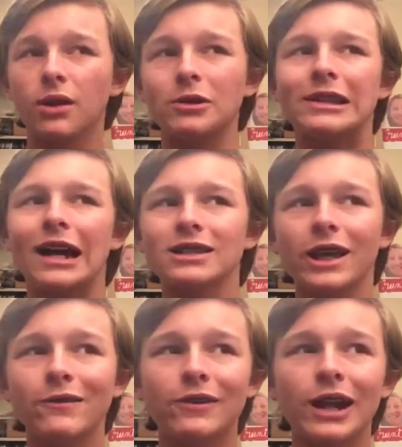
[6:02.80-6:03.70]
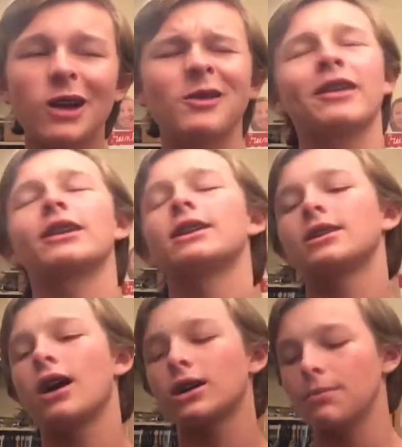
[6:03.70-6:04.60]
go with that side for now. And I'm going to
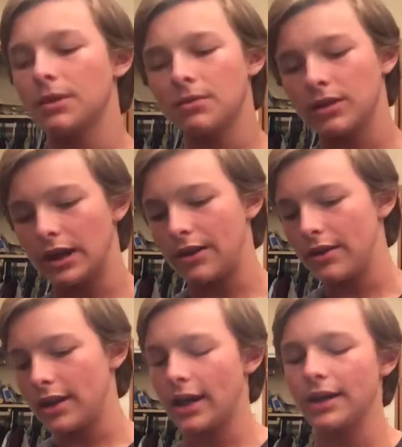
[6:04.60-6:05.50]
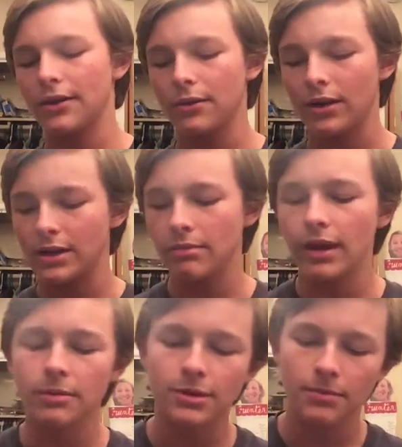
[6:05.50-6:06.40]
talk to people, you know, he kind of threw out some
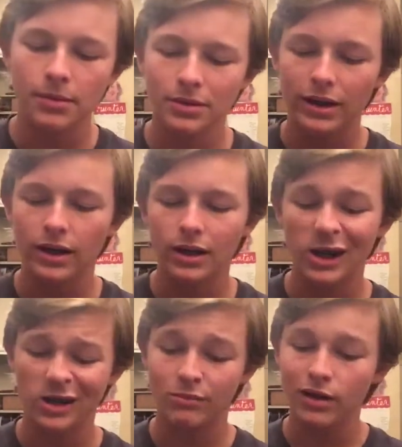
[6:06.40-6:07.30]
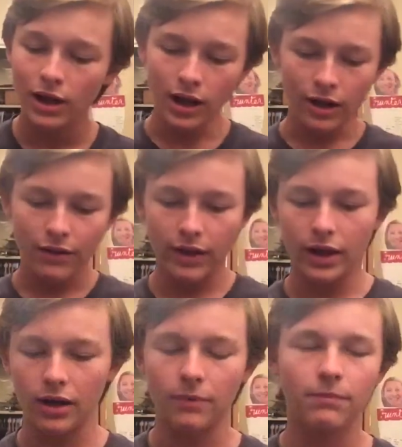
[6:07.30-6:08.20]
names of people that
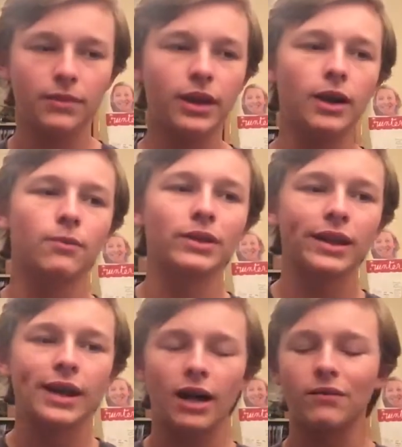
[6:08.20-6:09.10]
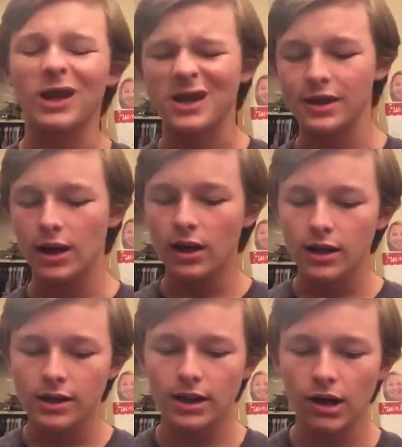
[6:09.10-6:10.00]
are, you know, really Calvinists.
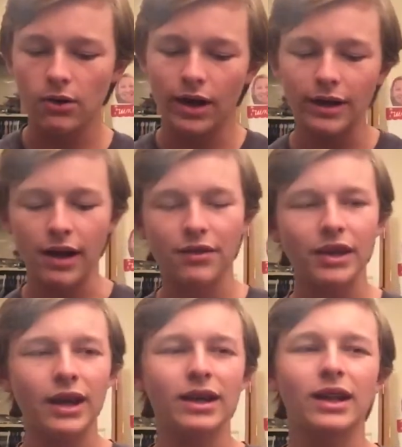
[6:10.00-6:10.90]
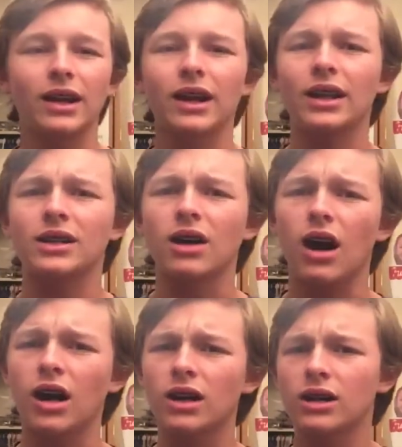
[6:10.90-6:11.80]
So I think I'm going to kind of
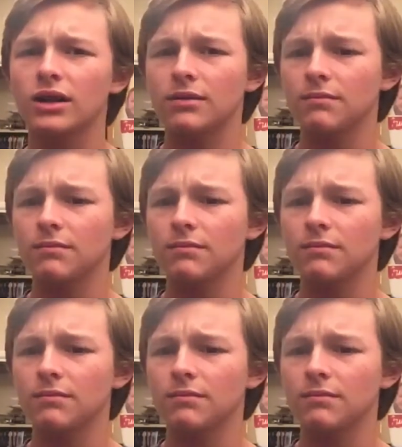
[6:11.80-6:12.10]
talk,